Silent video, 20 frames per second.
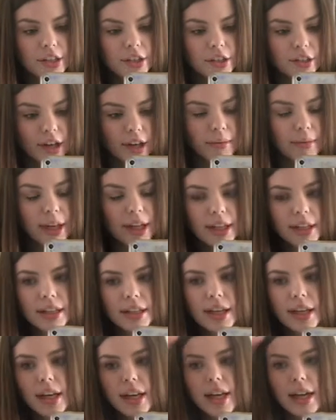to
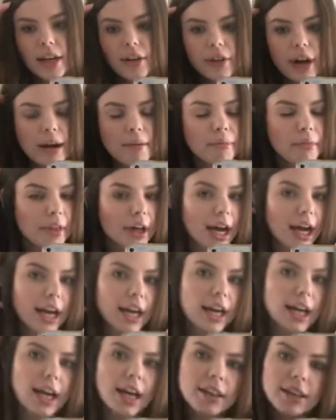Starbucks, grab
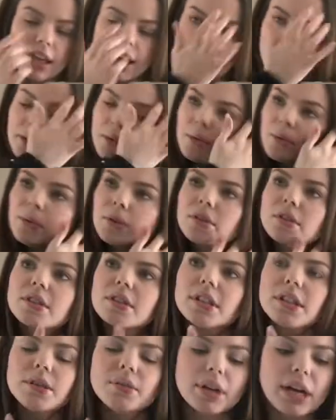that, and then we'll
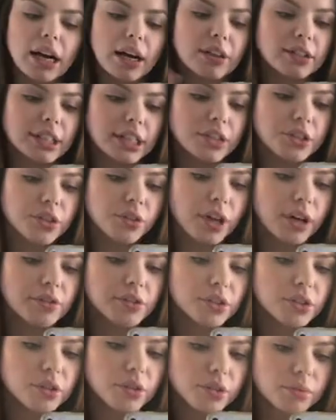see what else. I do have
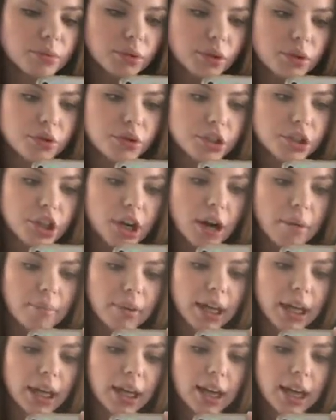to do some grocery
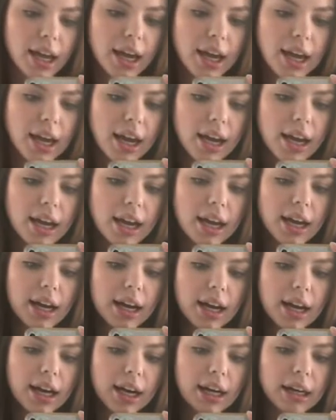shopping.
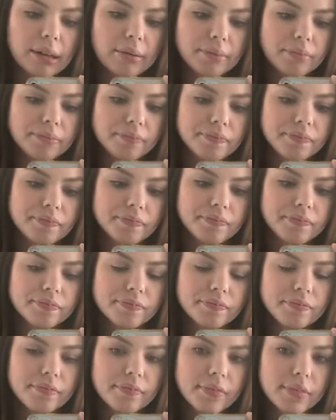Um,
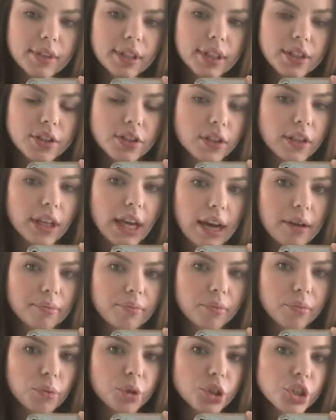so yeah,
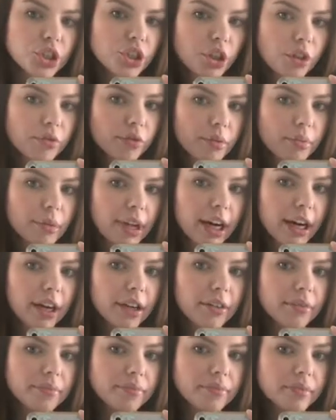we'll just go from
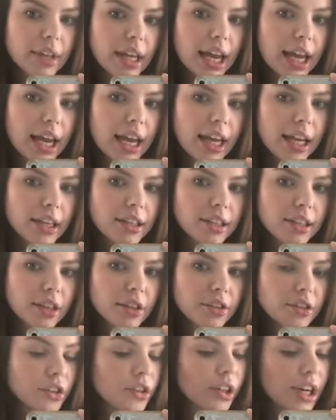there and
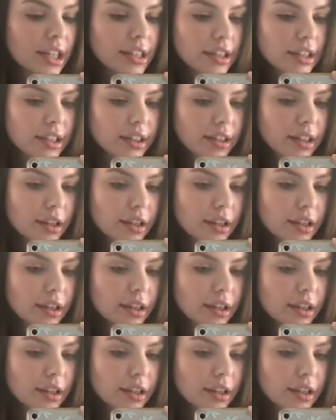I'll see you guys in a